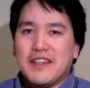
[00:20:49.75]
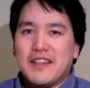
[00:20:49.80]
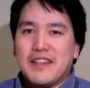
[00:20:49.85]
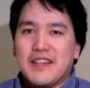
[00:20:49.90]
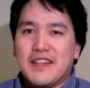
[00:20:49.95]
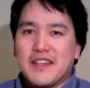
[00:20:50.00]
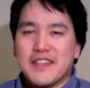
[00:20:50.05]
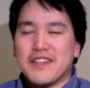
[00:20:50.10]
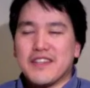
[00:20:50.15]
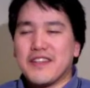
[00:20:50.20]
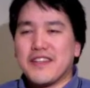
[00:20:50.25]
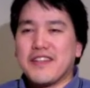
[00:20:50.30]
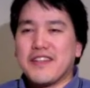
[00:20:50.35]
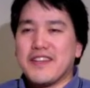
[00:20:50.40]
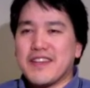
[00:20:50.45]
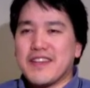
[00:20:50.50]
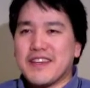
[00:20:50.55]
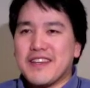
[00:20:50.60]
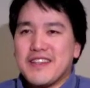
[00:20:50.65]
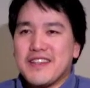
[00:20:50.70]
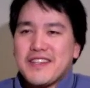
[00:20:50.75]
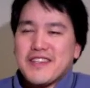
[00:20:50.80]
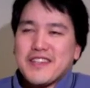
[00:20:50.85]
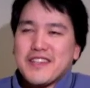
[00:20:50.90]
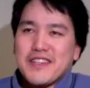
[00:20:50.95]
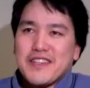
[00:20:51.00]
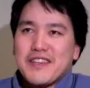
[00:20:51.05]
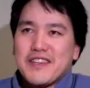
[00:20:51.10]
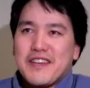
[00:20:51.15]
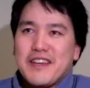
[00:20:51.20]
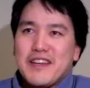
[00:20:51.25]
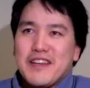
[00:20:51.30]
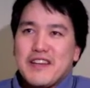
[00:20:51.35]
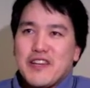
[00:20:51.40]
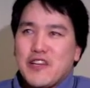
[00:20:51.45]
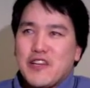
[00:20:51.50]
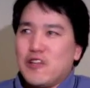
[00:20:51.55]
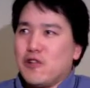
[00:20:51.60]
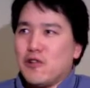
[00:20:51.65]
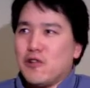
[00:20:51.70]
And you see, the thing is
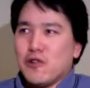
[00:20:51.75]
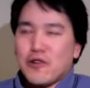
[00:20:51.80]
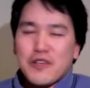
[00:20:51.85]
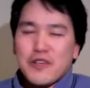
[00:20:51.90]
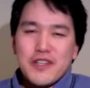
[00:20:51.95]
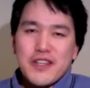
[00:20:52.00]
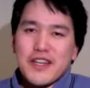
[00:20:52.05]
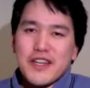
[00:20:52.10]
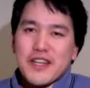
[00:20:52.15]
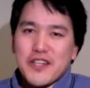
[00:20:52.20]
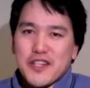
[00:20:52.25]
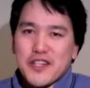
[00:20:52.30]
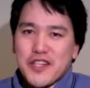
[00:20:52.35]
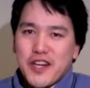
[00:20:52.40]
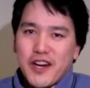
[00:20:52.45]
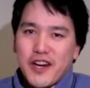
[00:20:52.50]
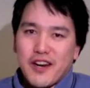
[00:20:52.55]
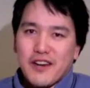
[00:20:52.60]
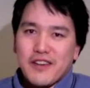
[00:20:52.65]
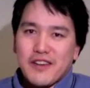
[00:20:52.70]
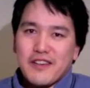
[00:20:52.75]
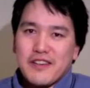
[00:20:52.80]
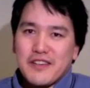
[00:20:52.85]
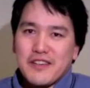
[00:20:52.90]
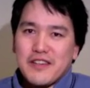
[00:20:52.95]
it looks like a chair.